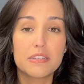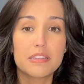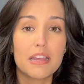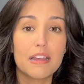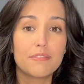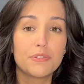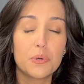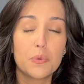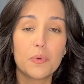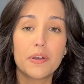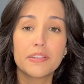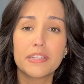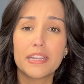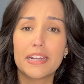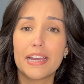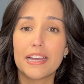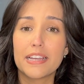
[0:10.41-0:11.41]
everyone that
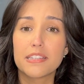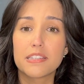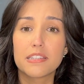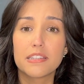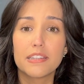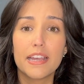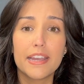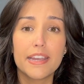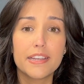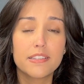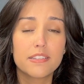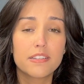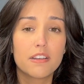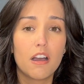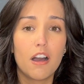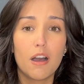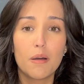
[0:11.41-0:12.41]
has liked,
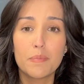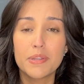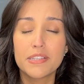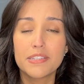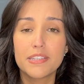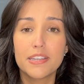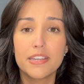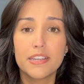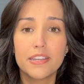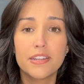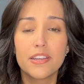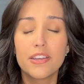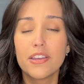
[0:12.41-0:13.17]
commented,